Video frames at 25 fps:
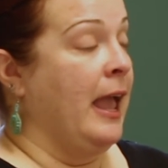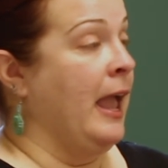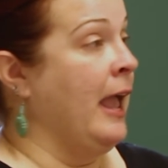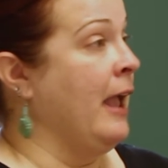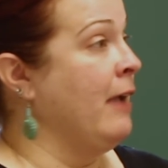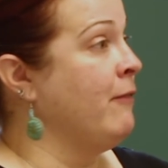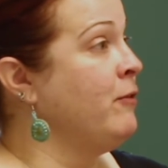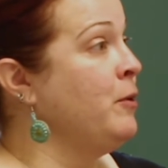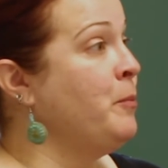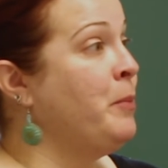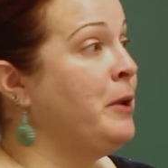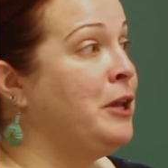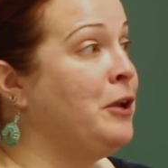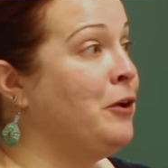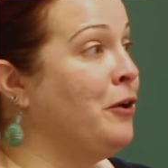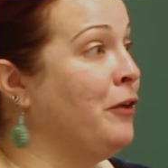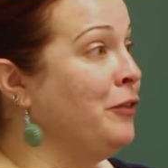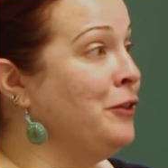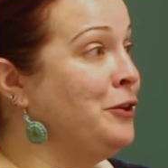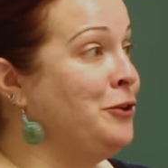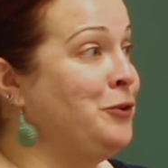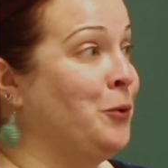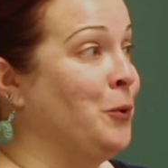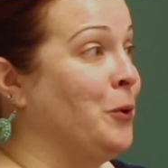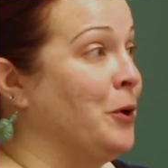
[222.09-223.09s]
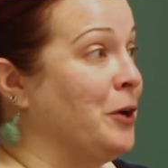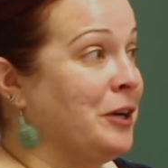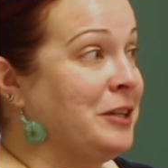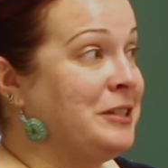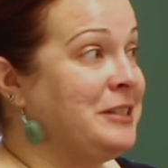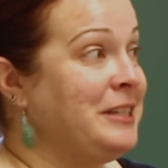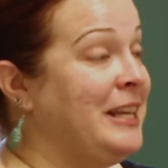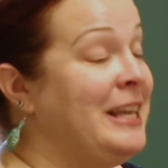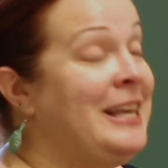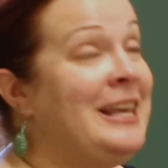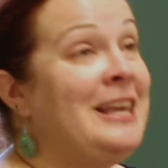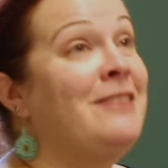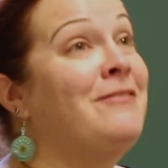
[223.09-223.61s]
everybody on the doors,
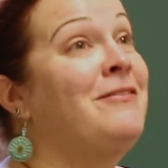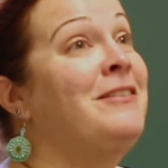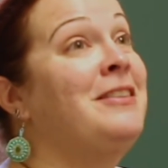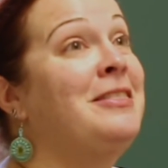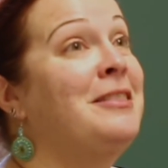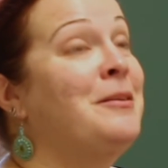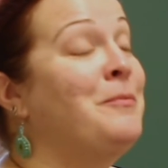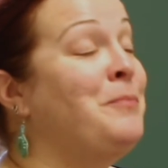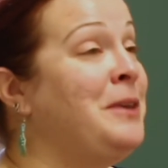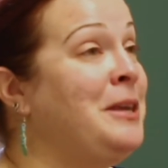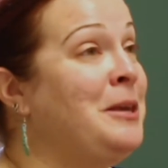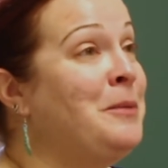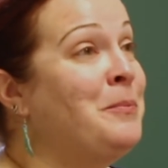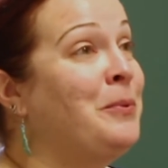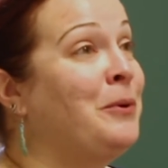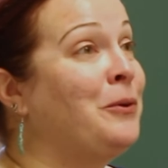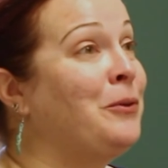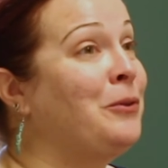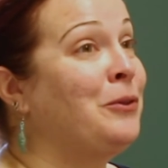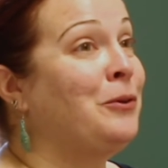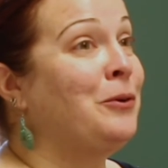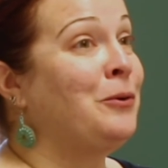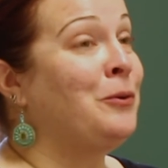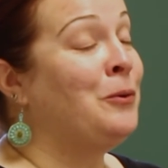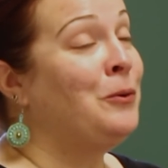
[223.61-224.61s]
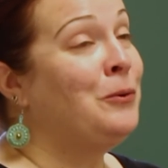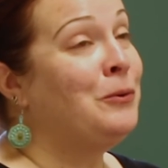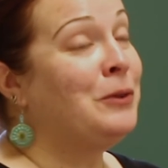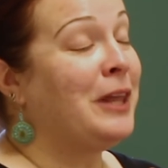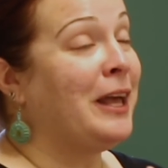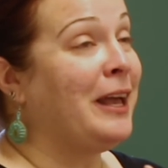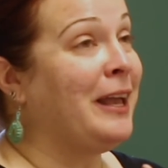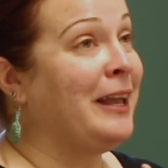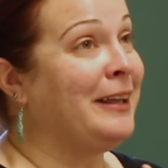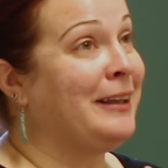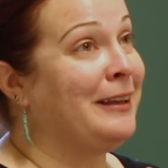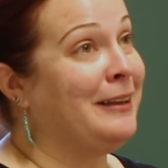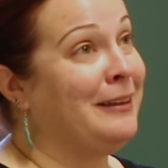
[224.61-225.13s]
even the people who,
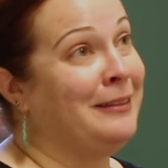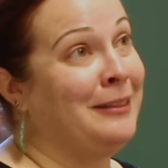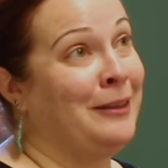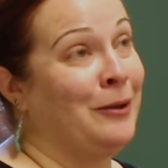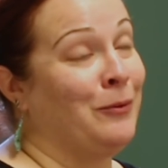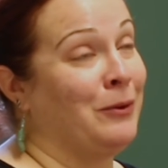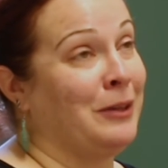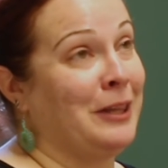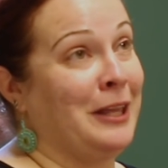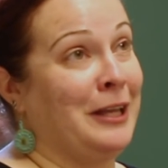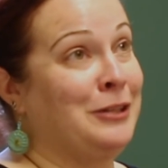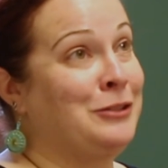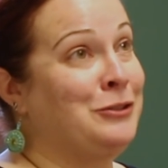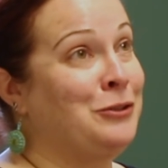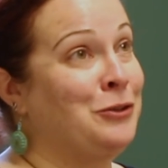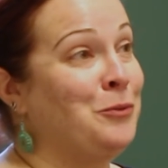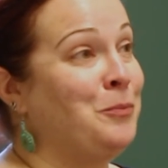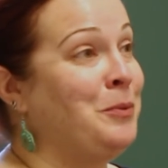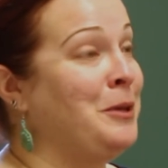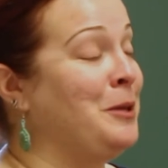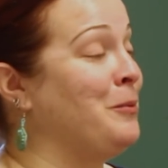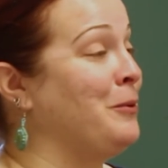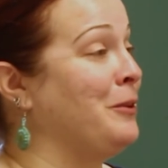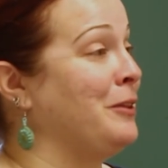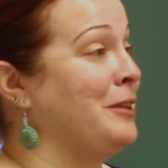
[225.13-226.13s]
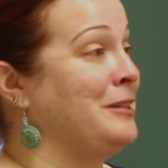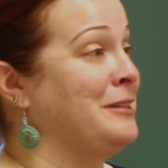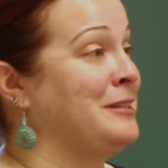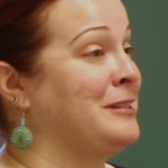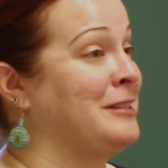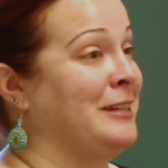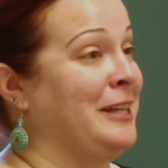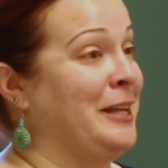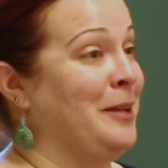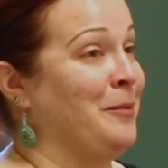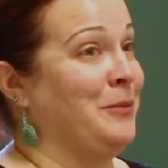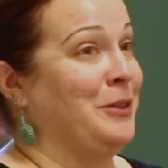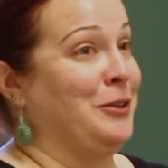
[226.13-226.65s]
like, there were, like, two people that
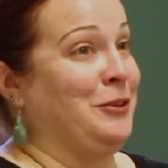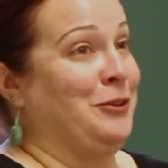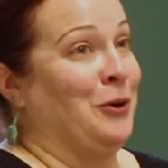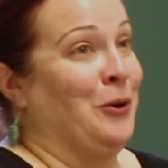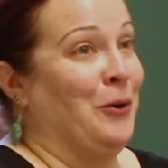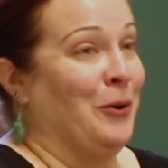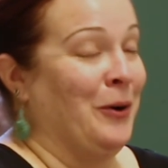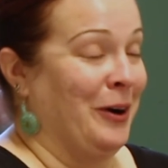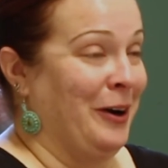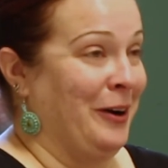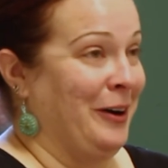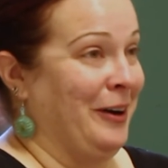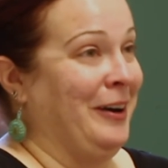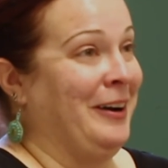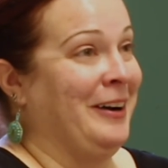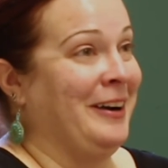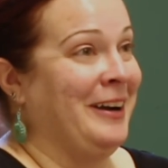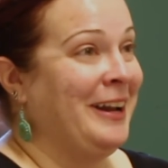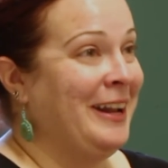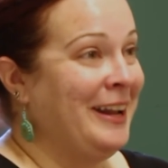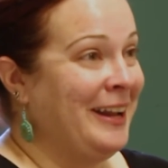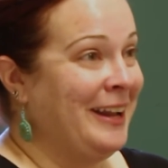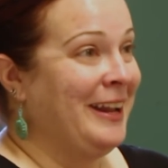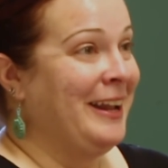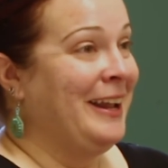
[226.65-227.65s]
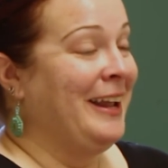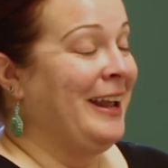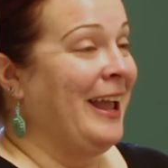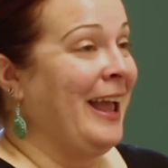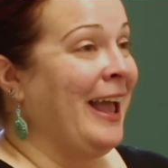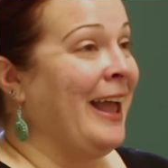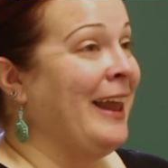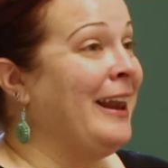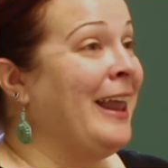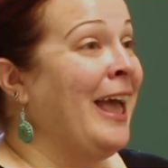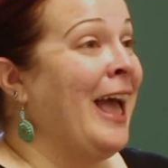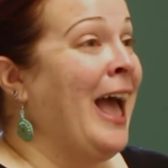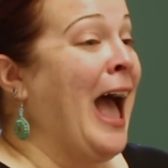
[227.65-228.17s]
slammed the door.
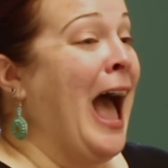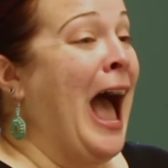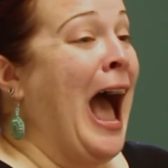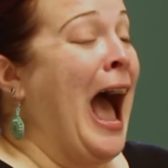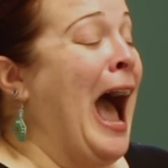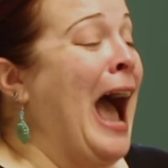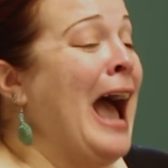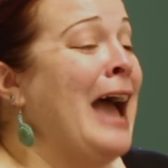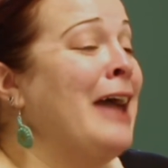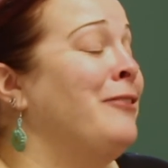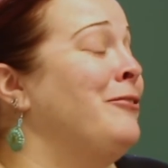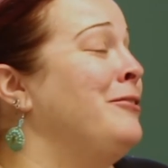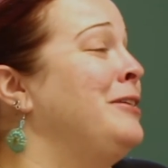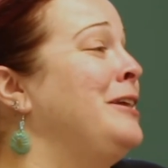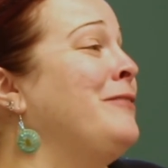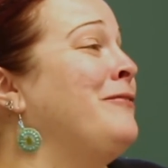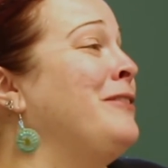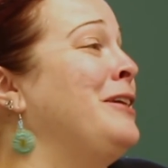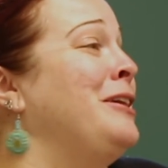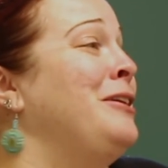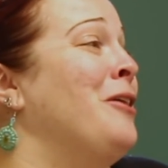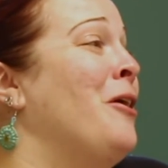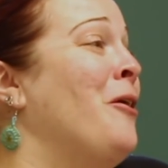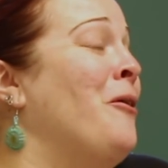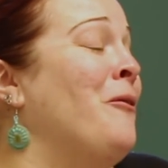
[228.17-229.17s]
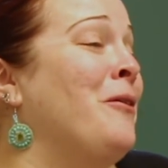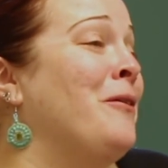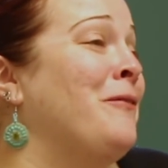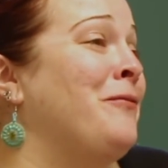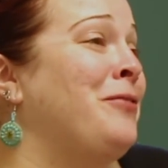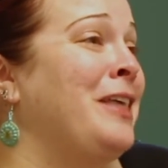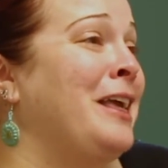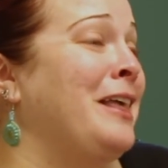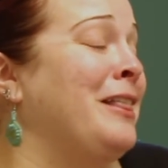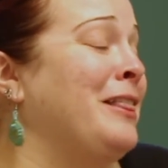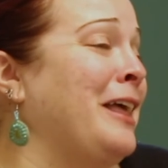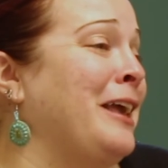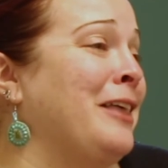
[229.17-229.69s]
And I don't even know if
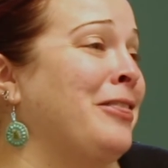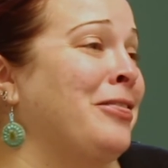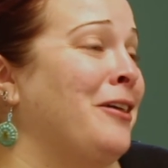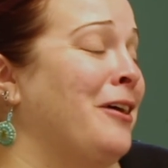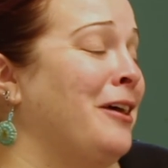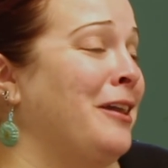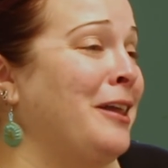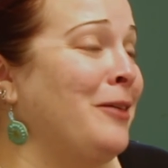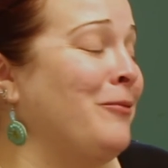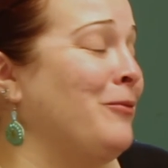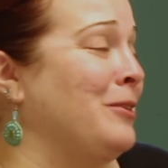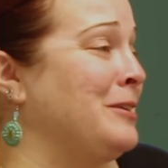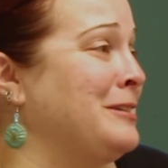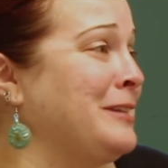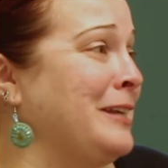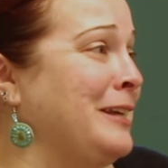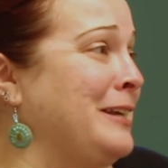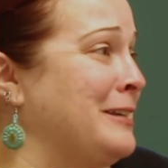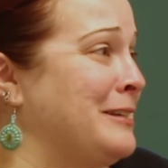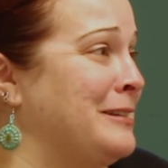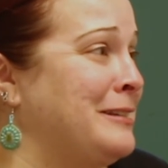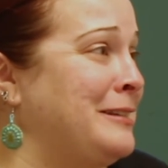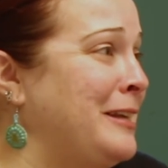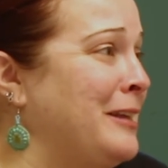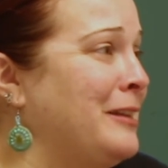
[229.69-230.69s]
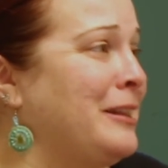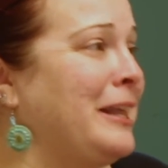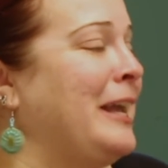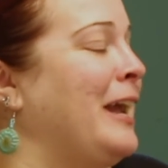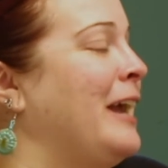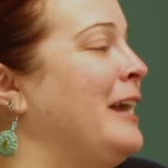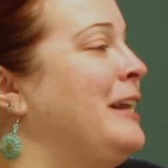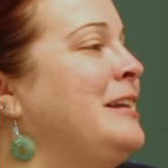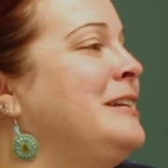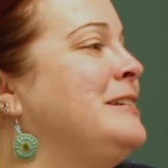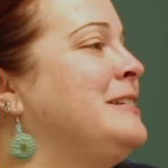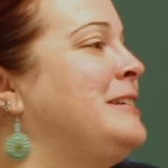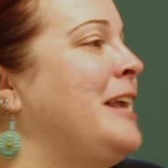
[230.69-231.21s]
they, like, thought I was, like, a sale. Like,
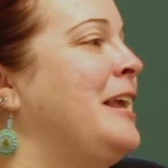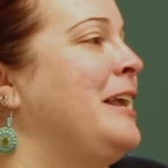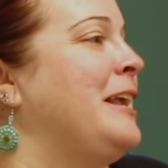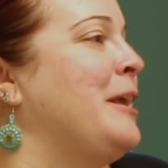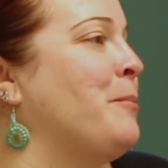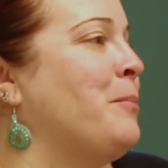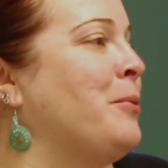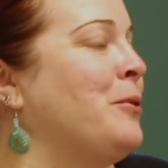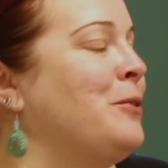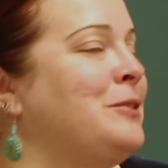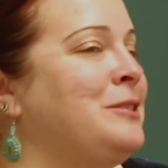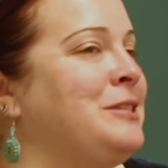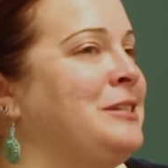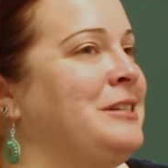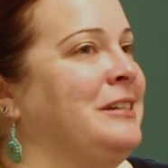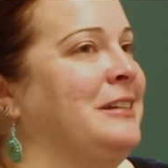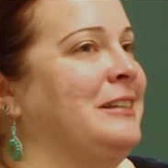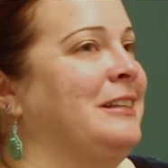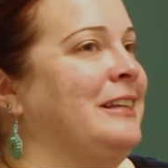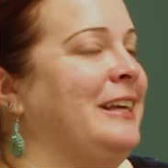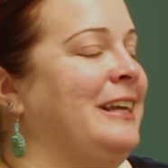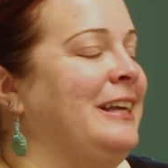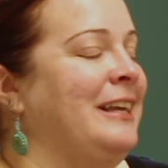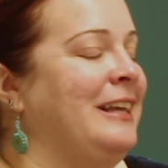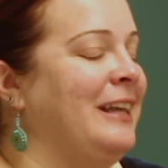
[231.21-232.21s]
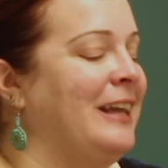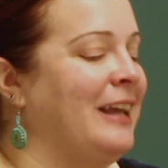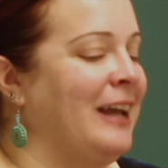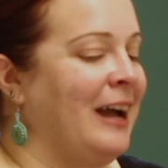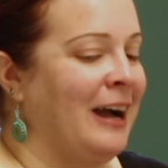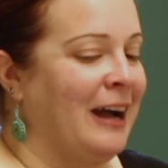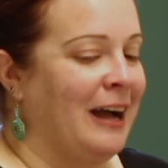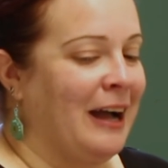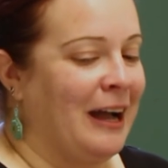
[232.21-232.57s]
I didn't take it personally.